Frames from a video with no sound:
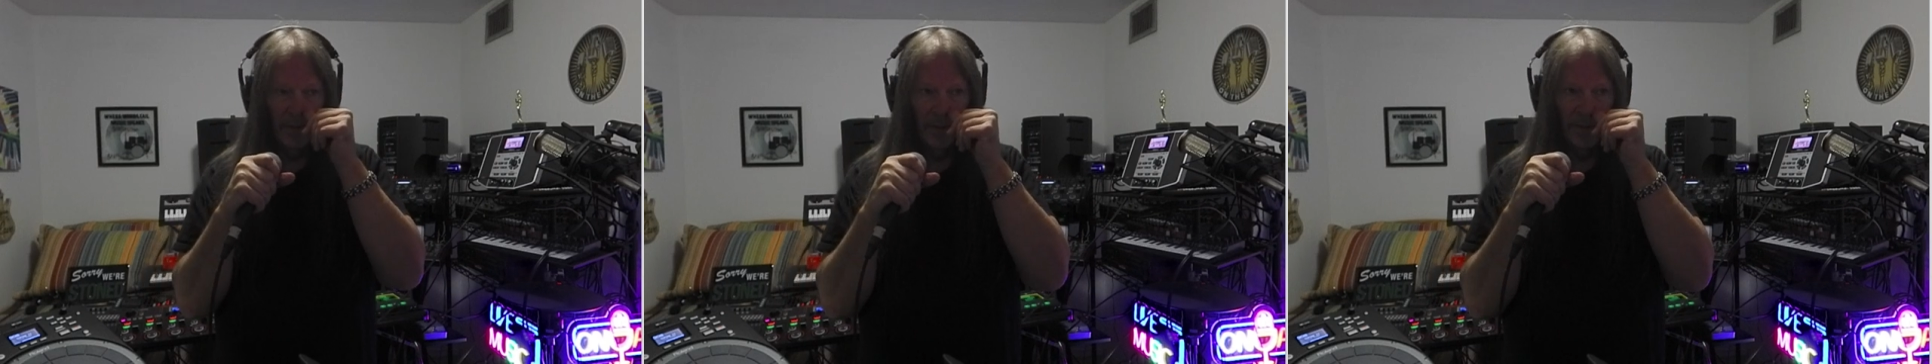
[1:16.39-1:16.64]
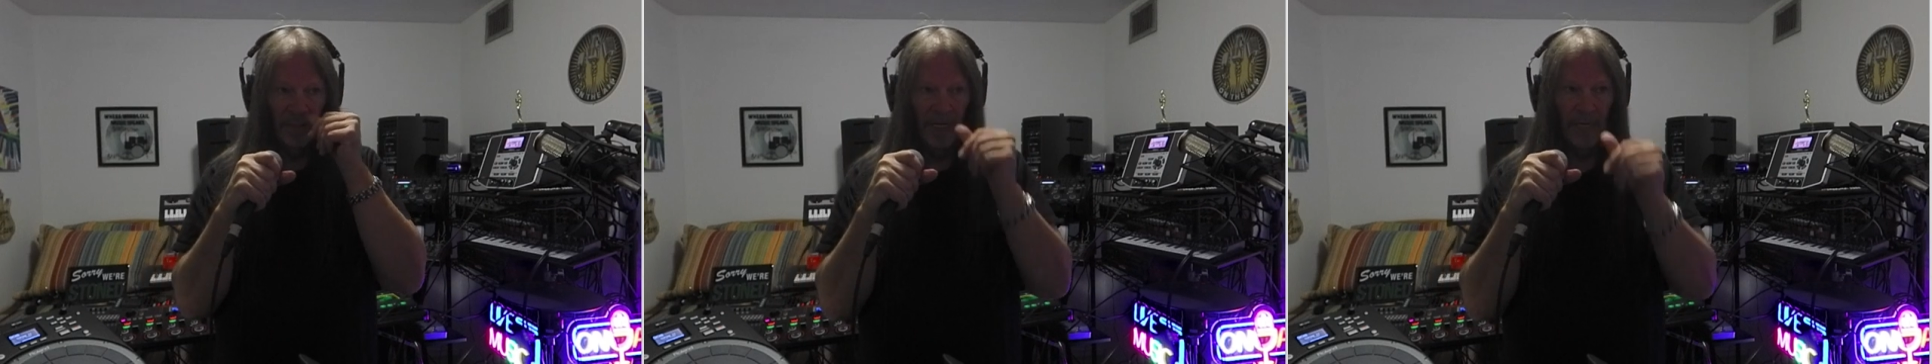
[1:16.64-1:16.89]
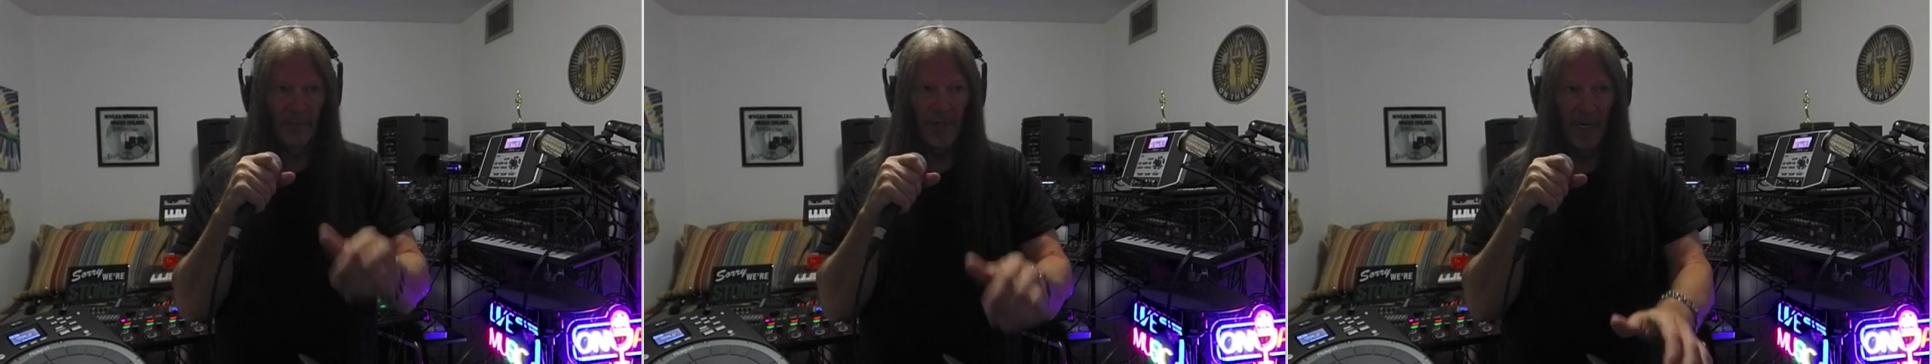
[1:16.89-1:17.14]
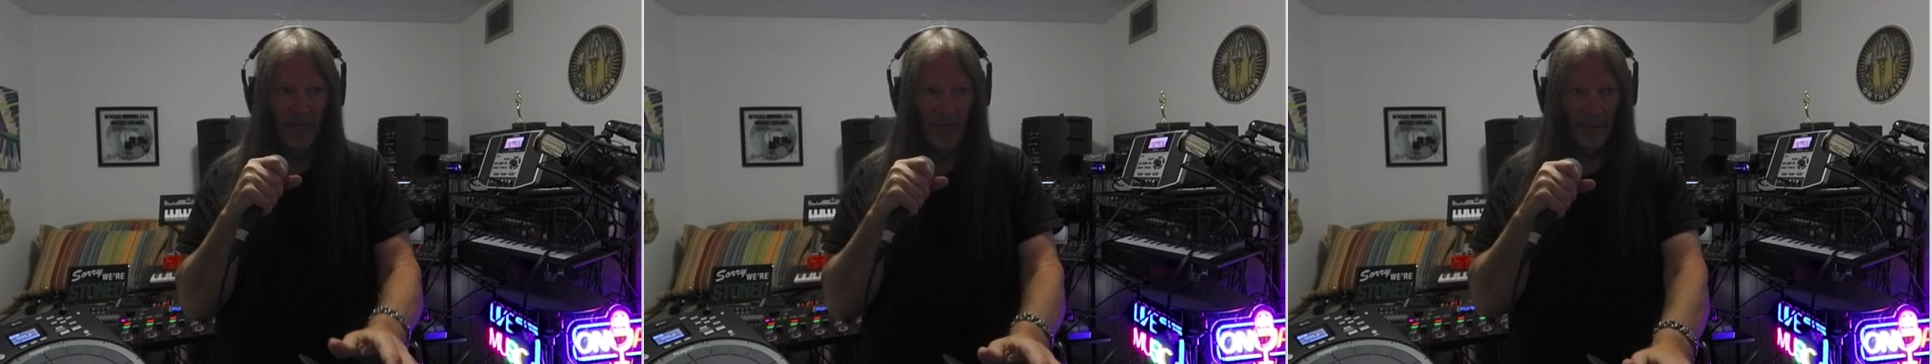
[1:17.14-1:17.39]
the same
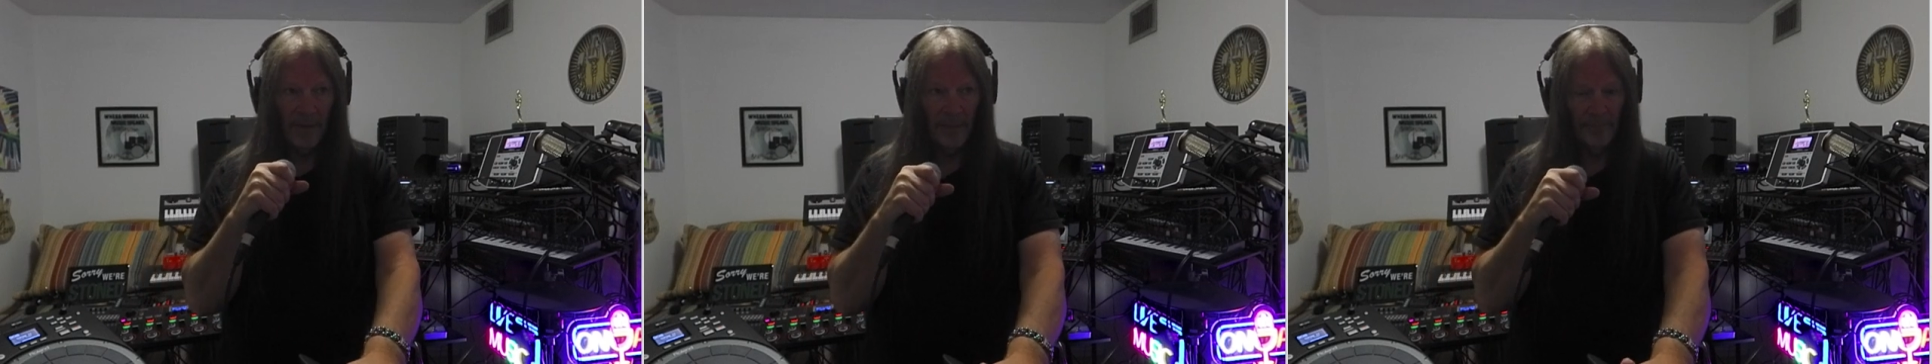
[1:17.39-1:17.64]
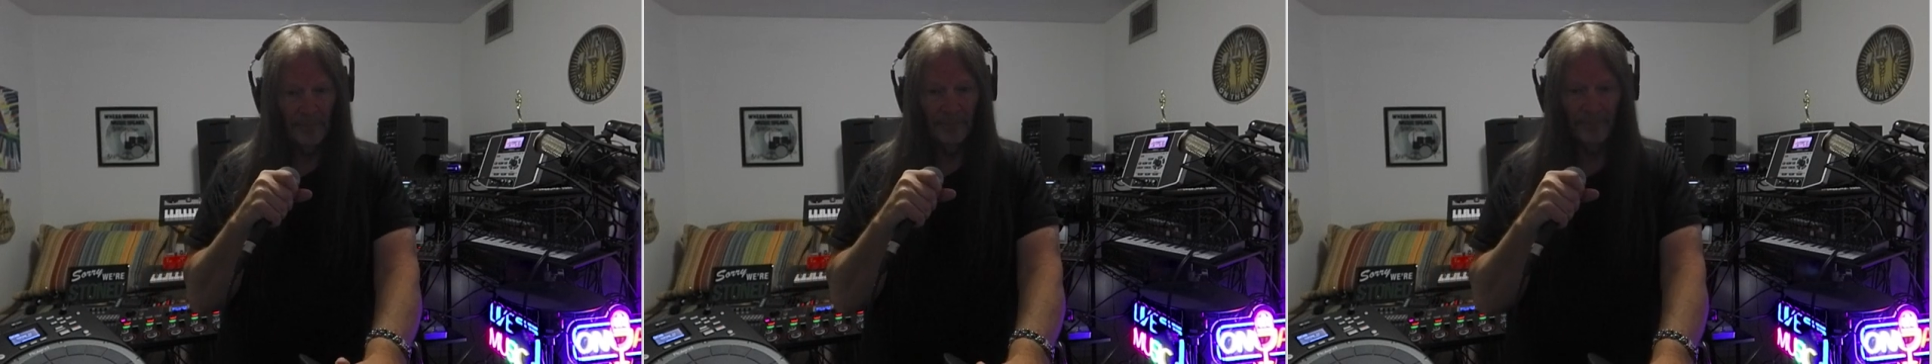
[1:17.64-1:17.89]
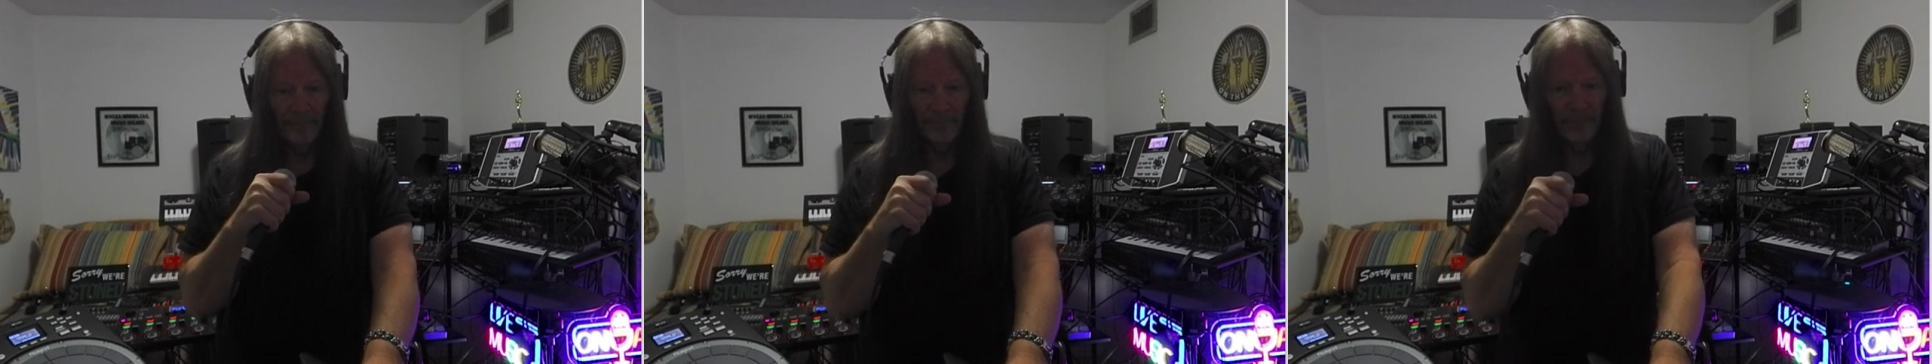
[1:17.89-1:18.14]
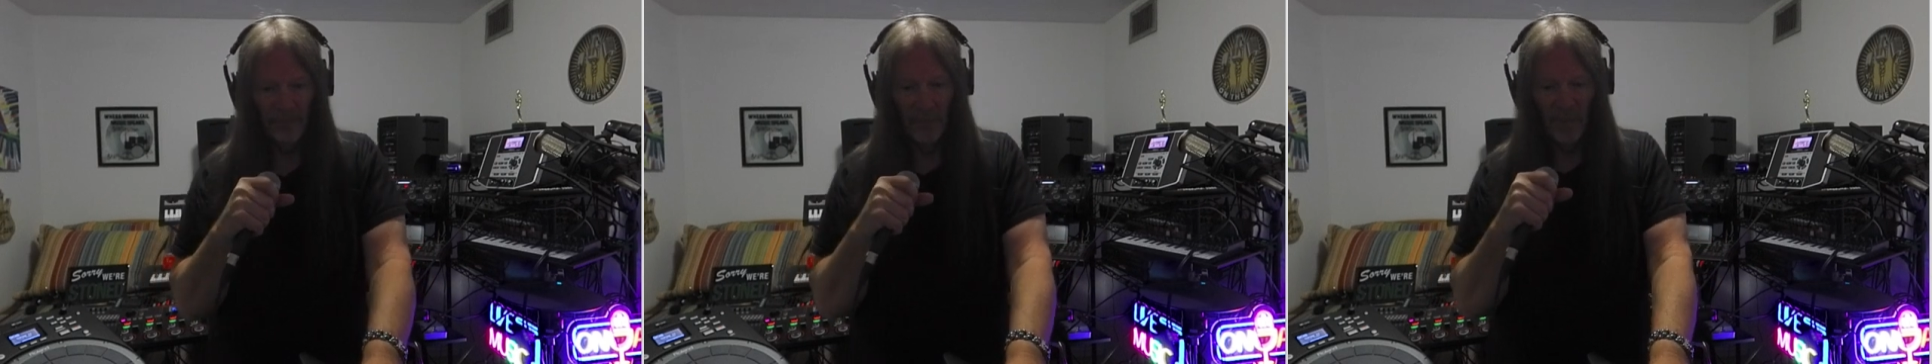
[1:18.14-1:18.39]
product,
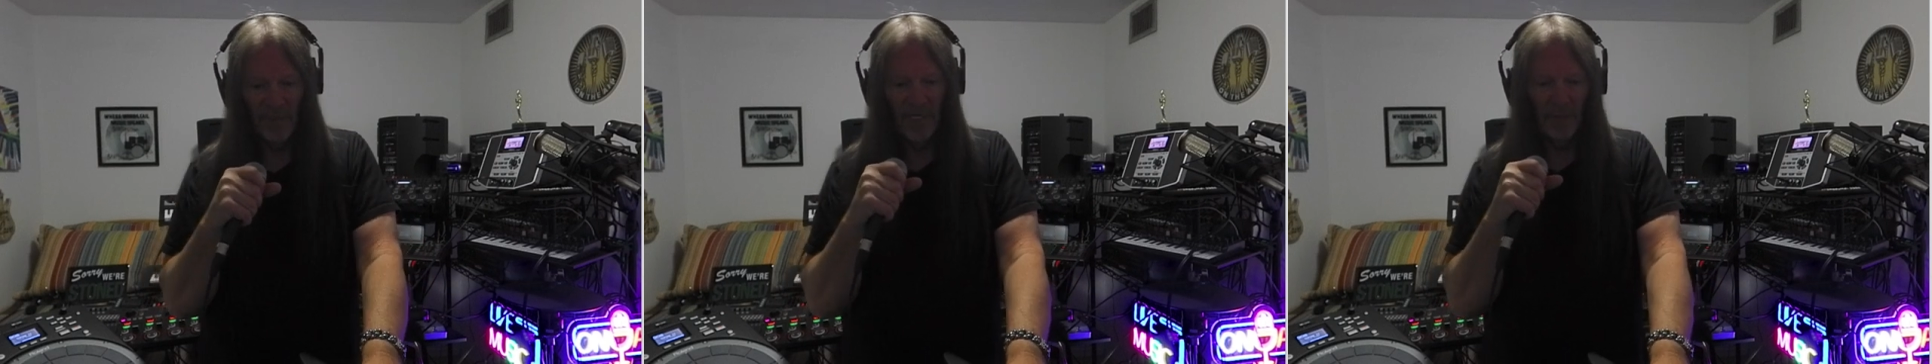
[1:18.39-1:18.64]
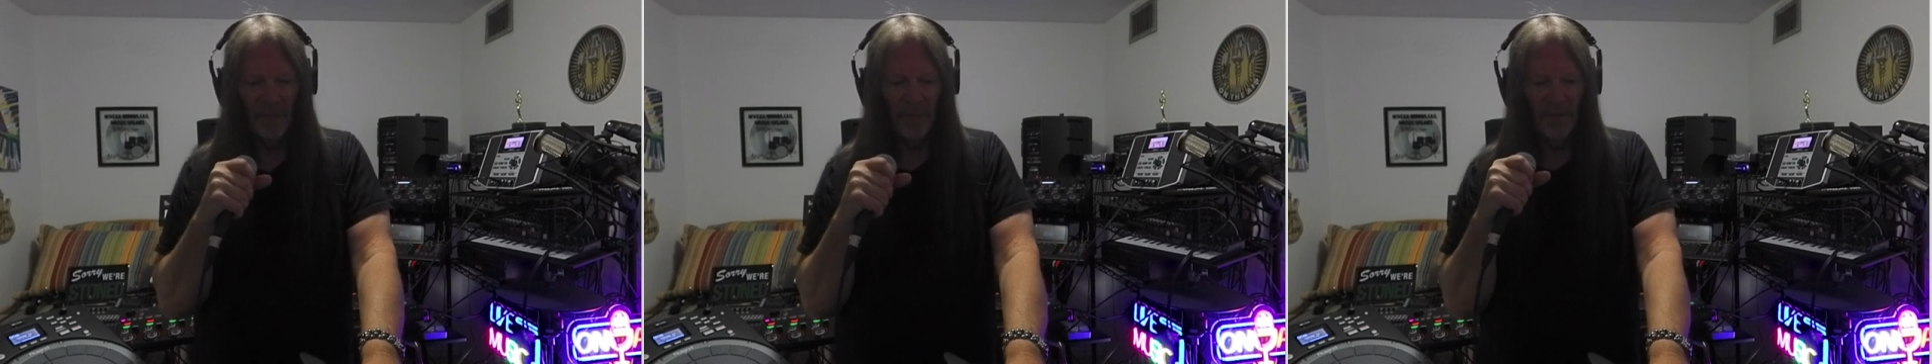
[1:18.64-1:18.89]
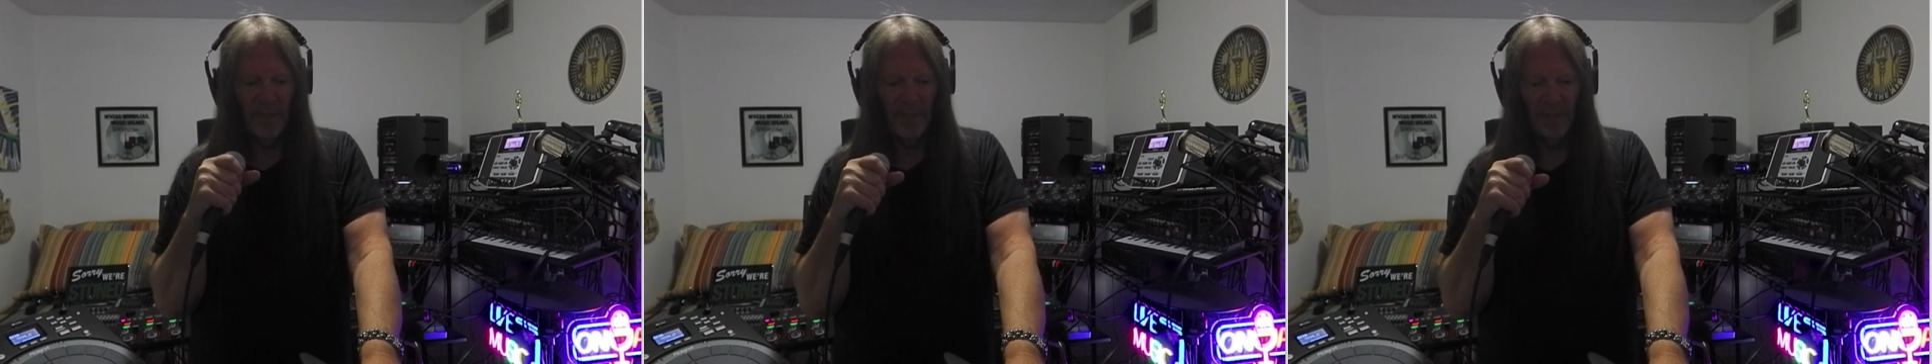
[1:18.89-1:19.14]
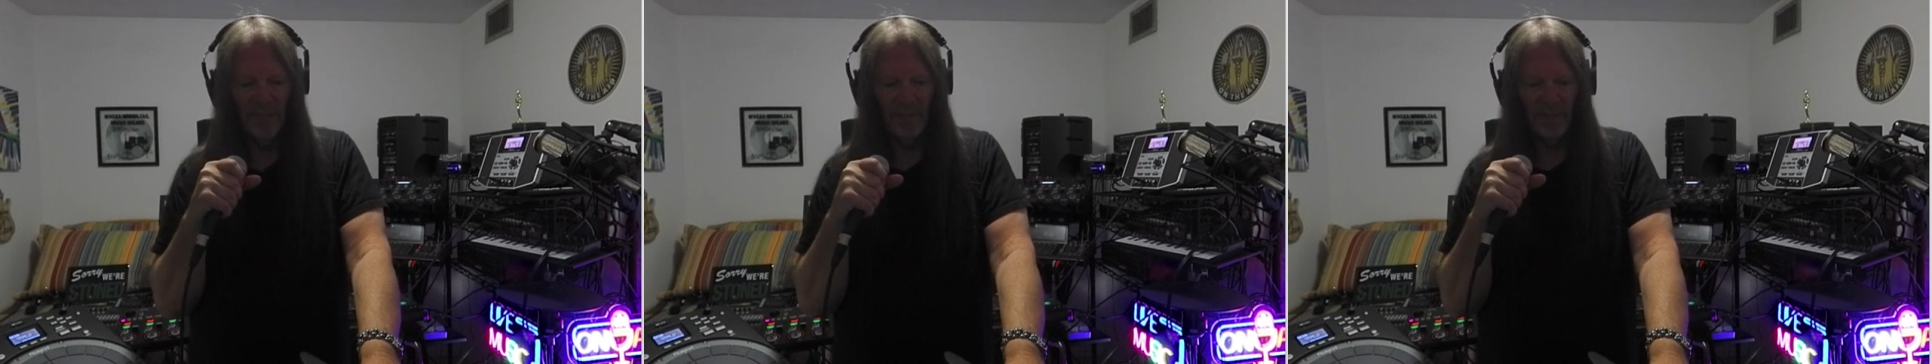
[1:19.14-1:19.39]
shampoo and
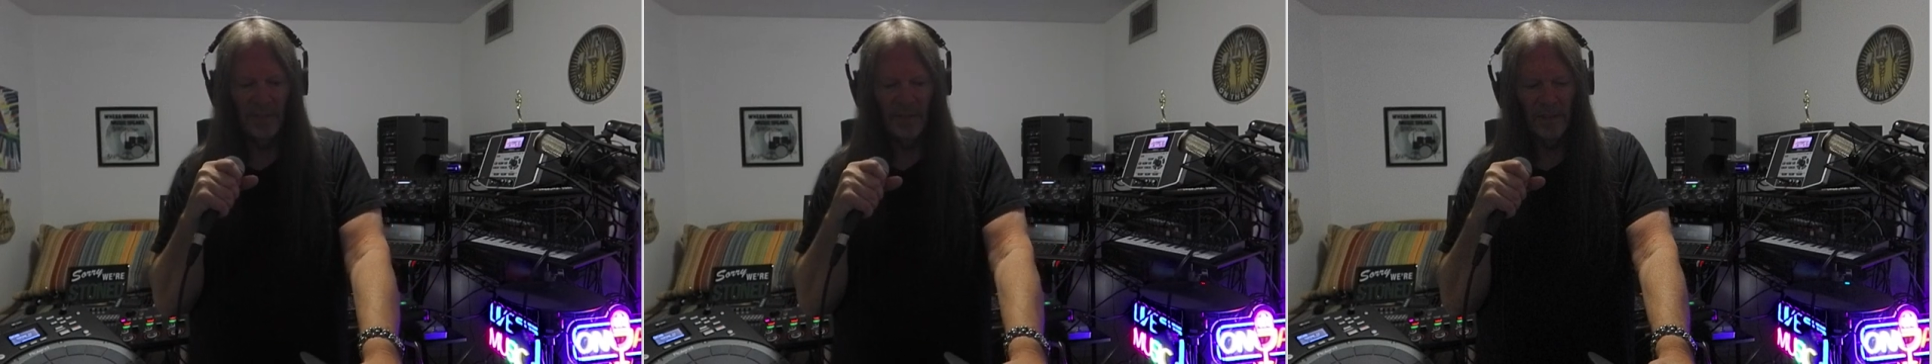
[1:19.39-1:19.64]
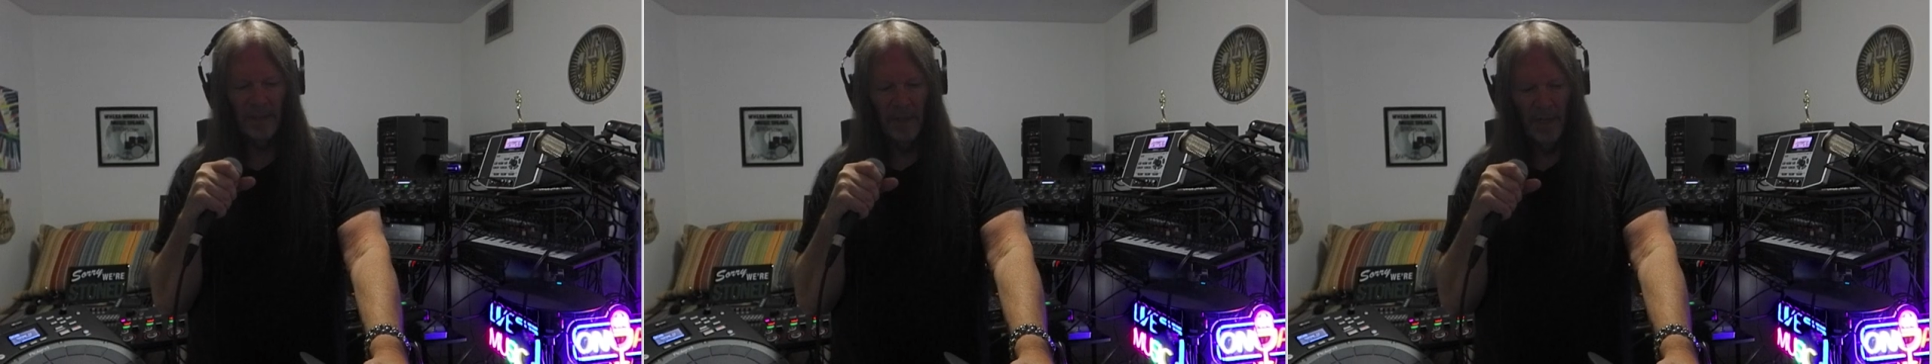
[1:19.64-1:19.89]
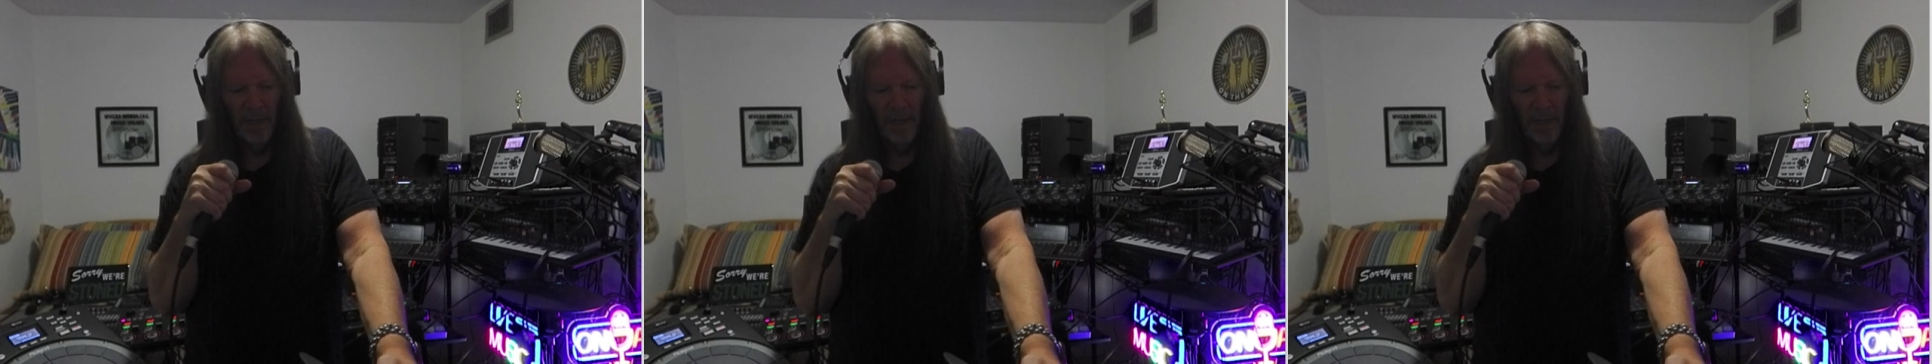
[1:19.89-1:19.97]
conditioners.